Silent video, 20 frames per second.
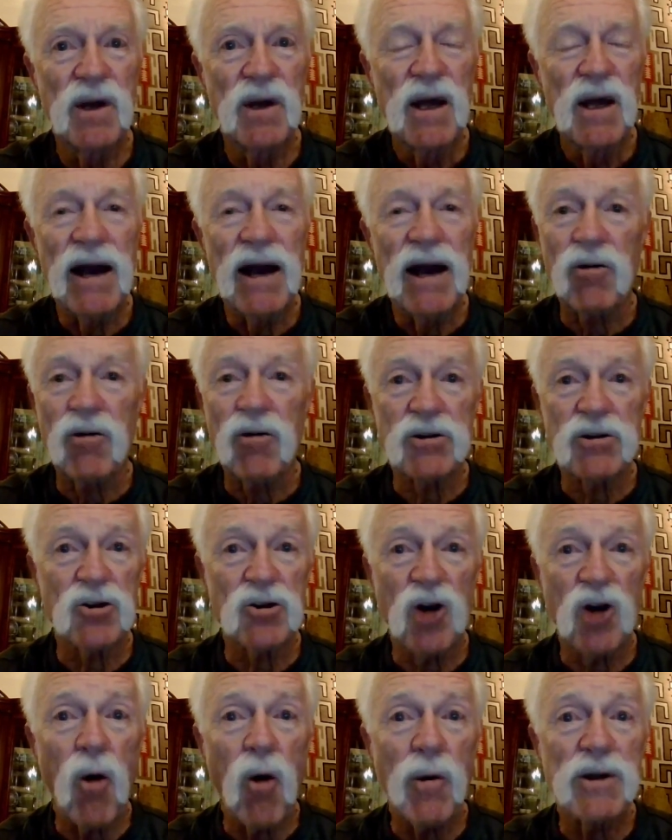Now, of course, there's
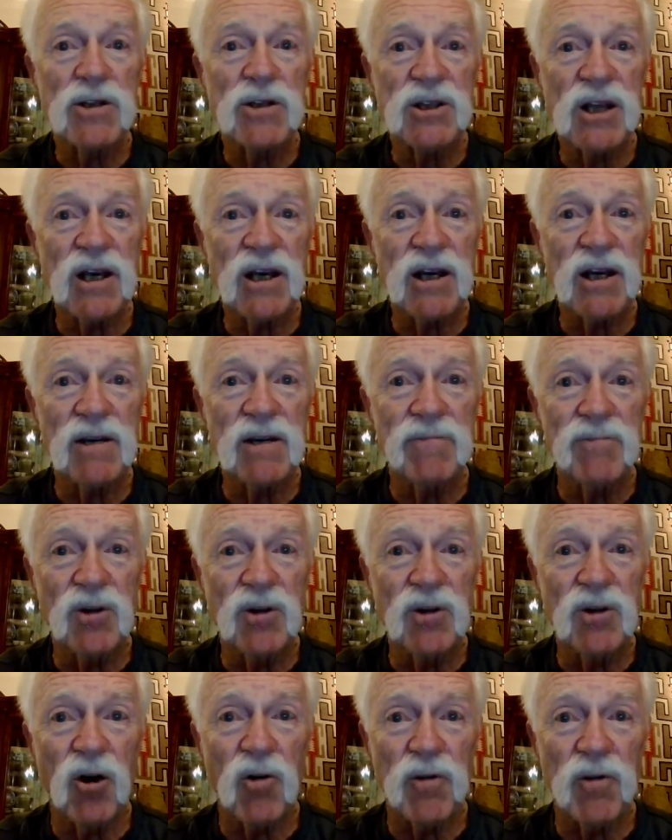always the you
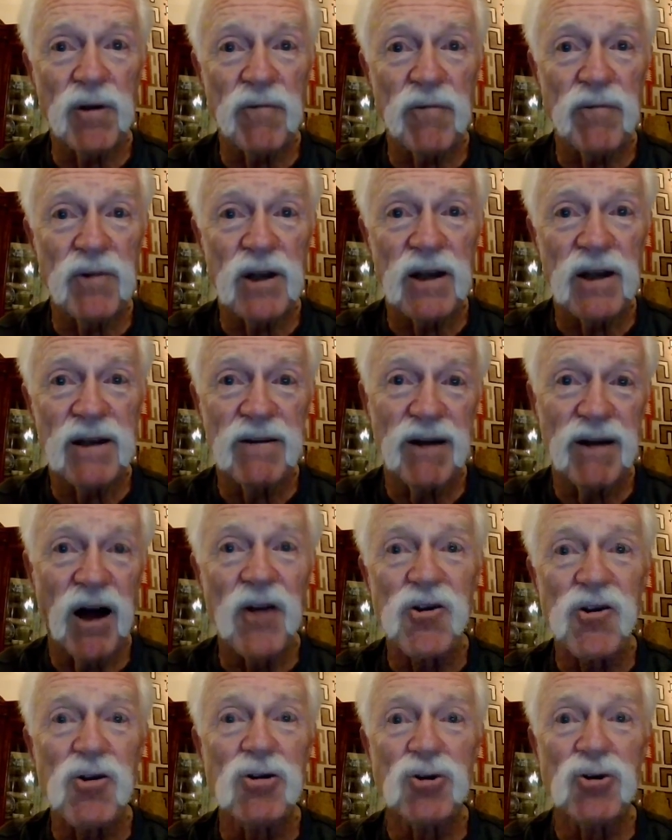know the the
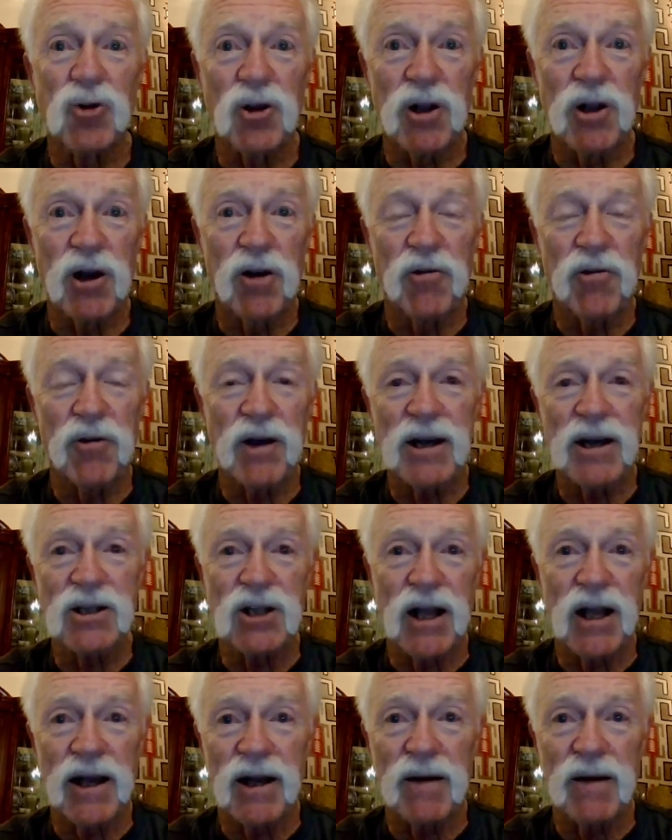unusual little things
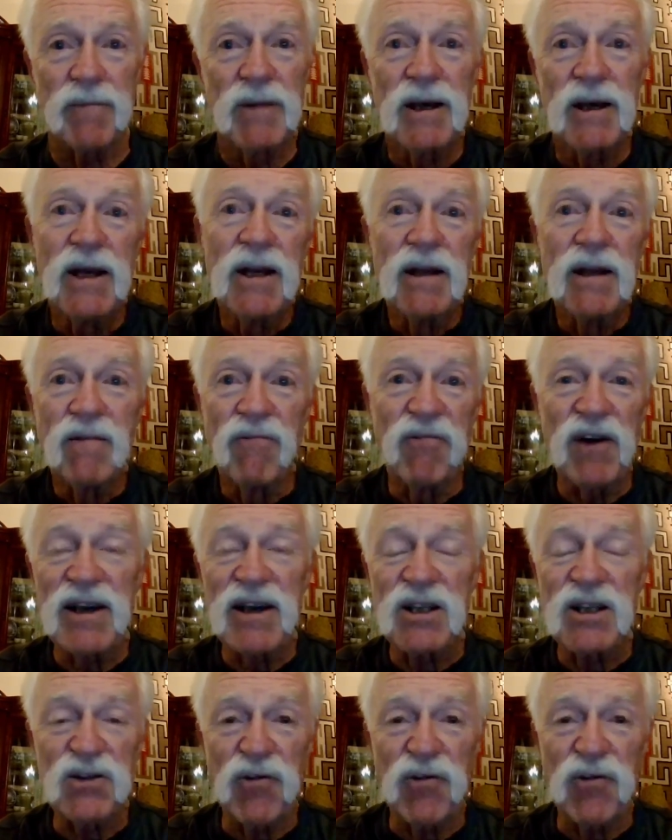like a
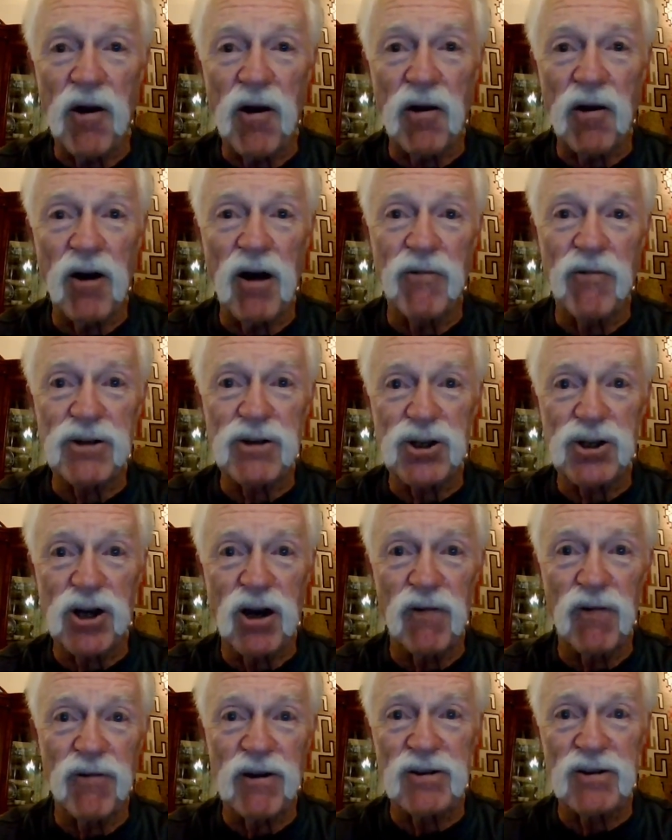vase falling off a
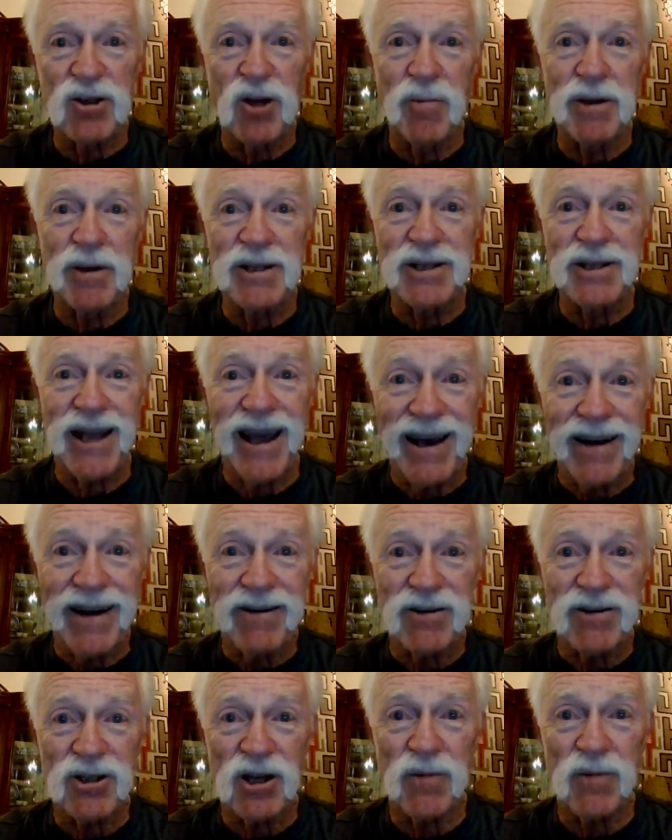shelf on somebody's head or
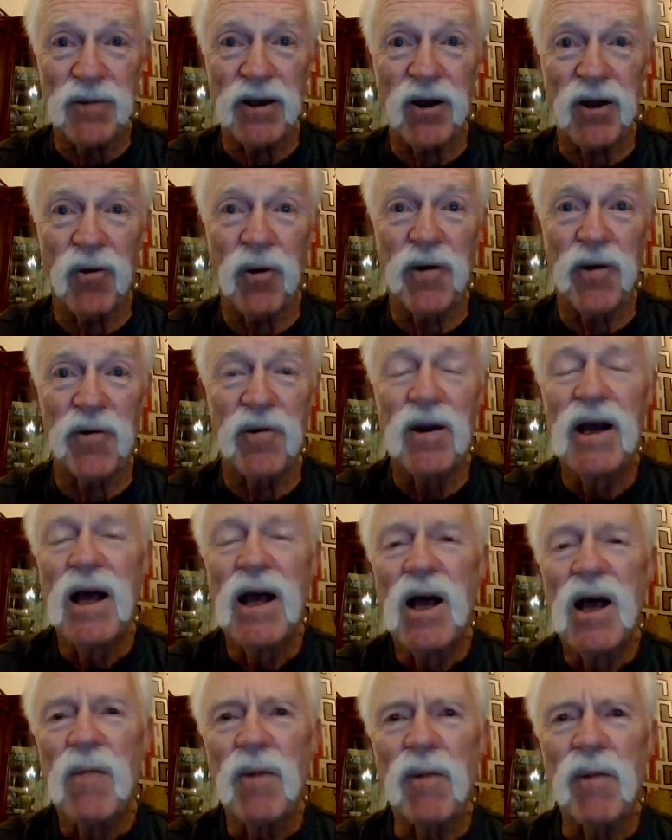something or other.
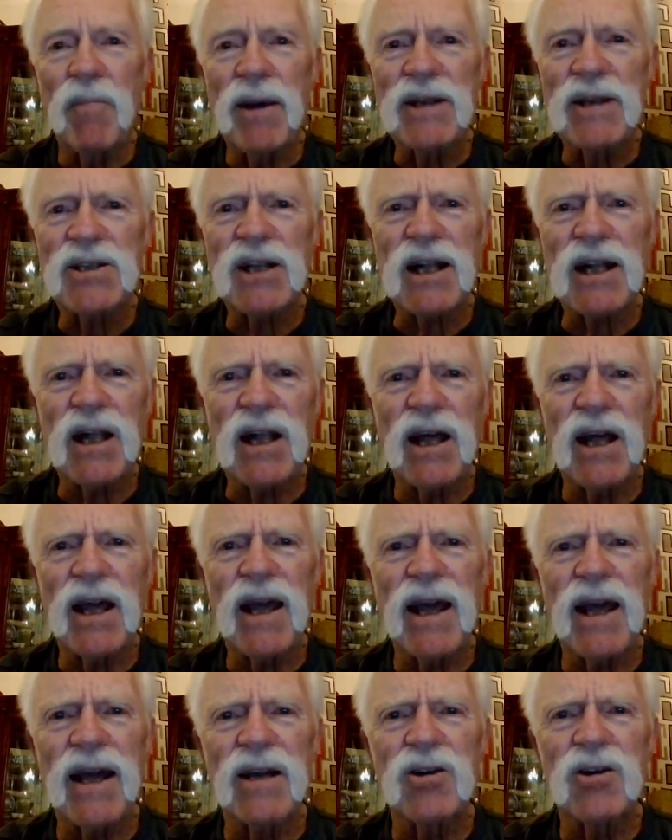But
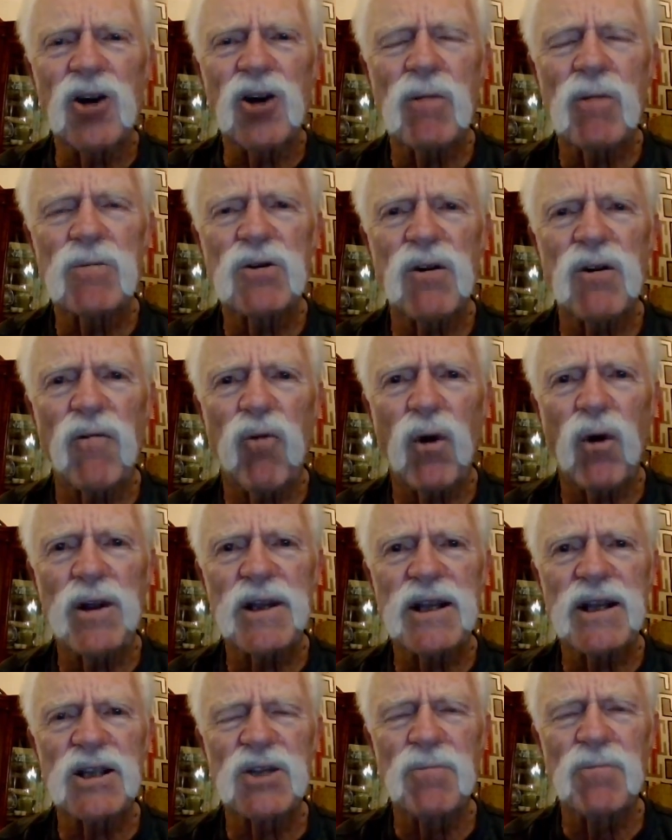basically, in terms of what
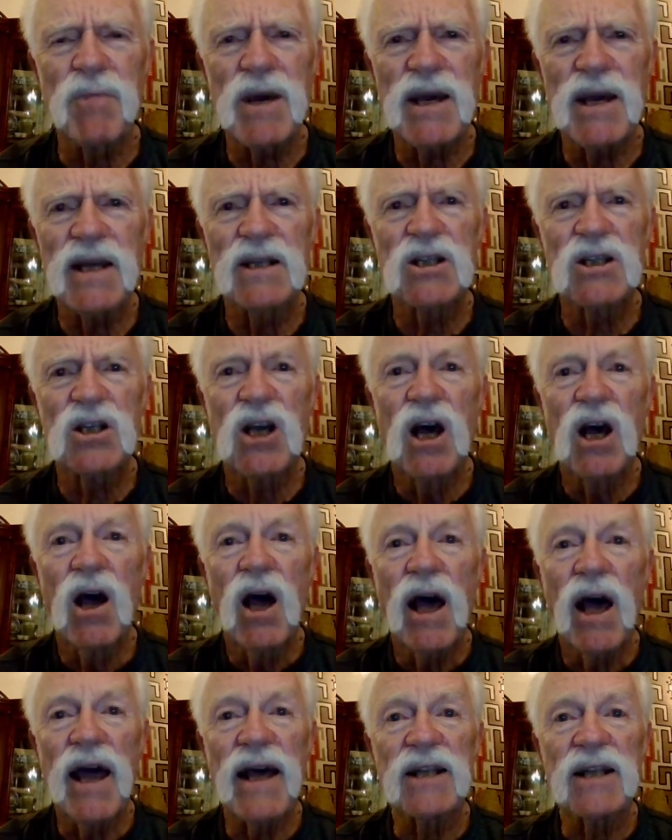this means,
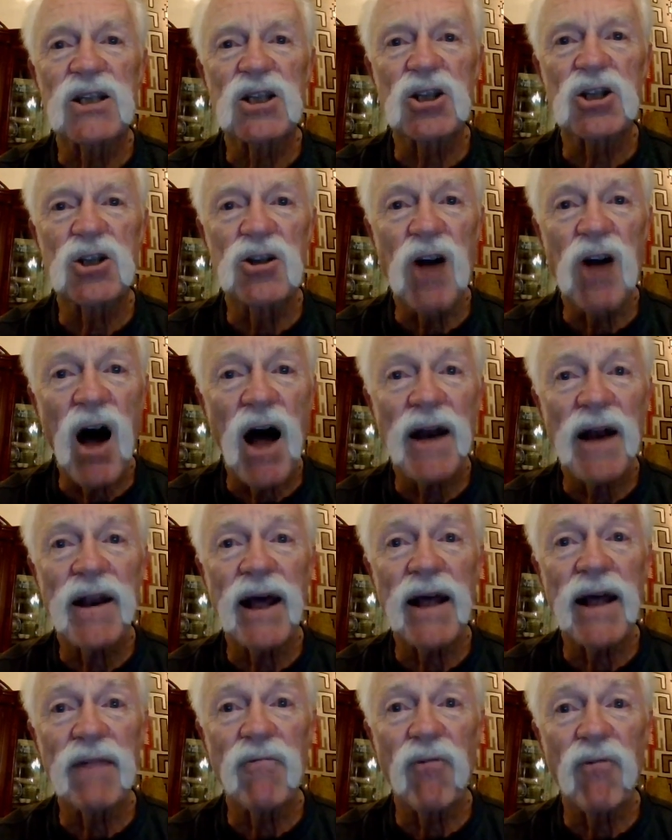it's not
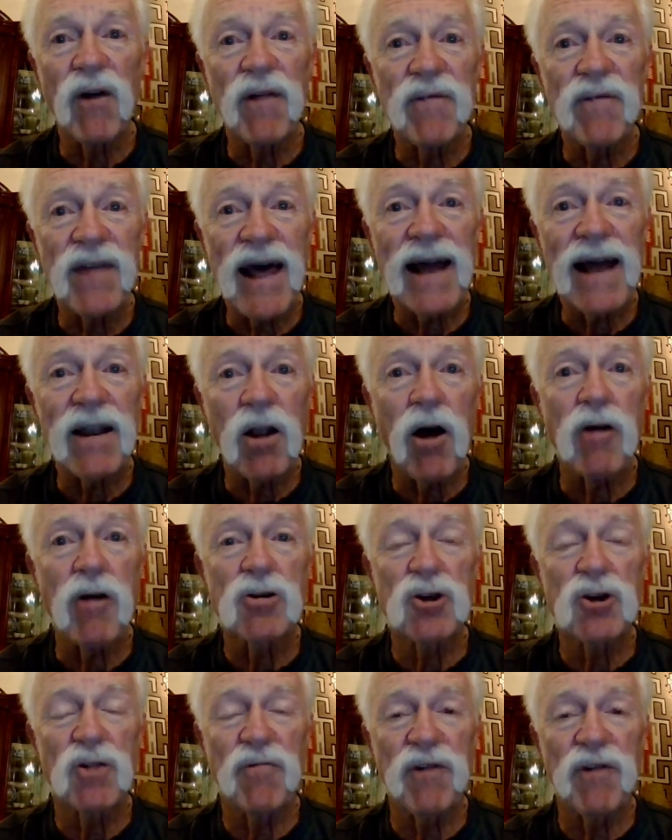a that
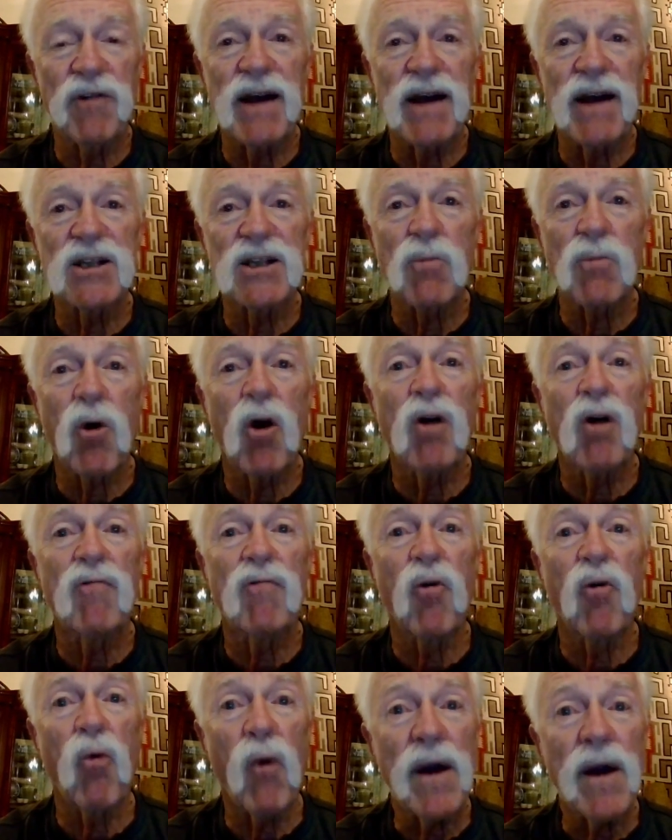large event. It's more of
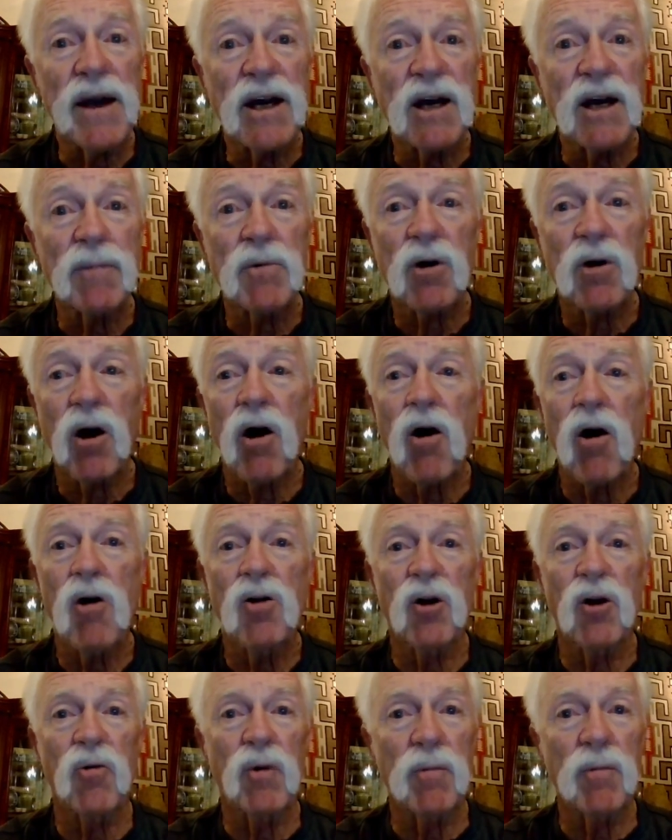a wake up call,
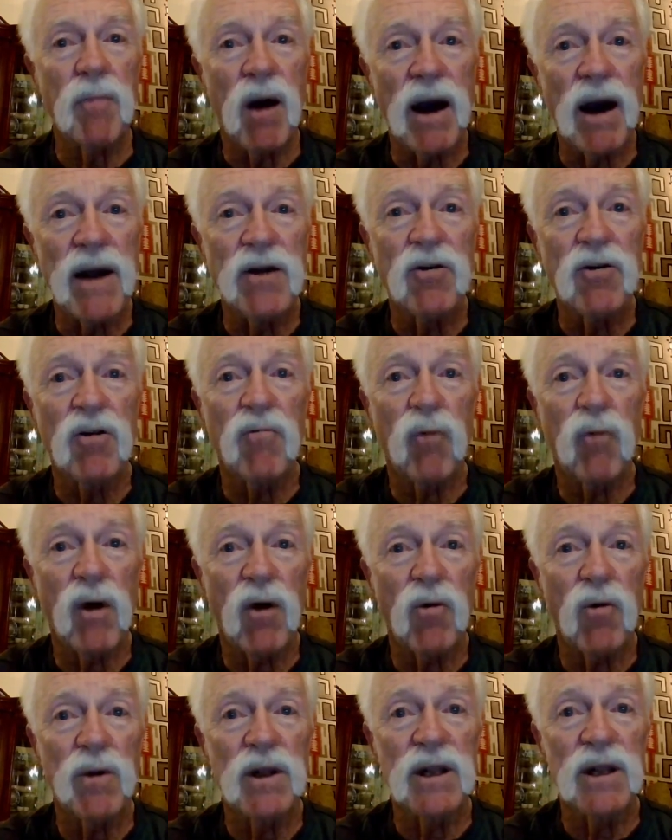a reminder of where
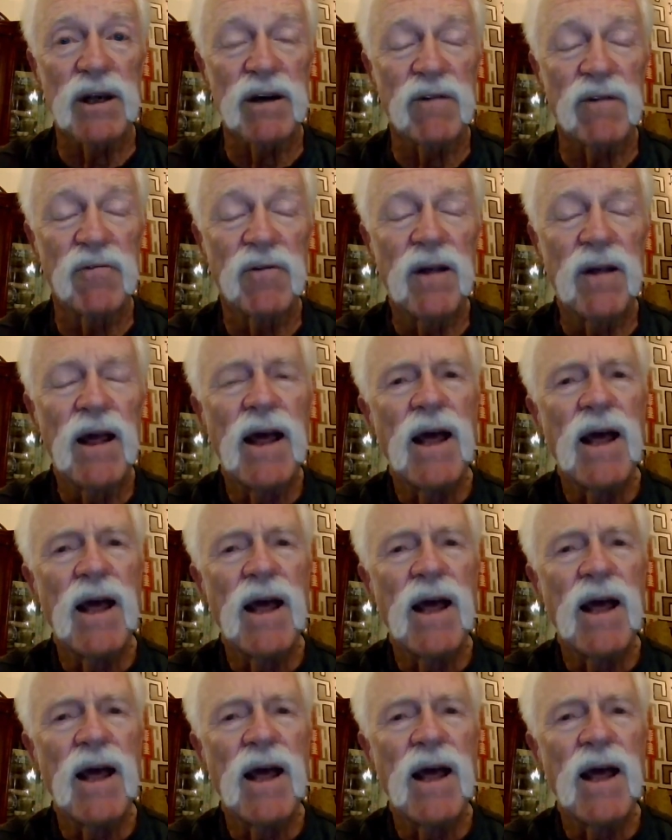we live.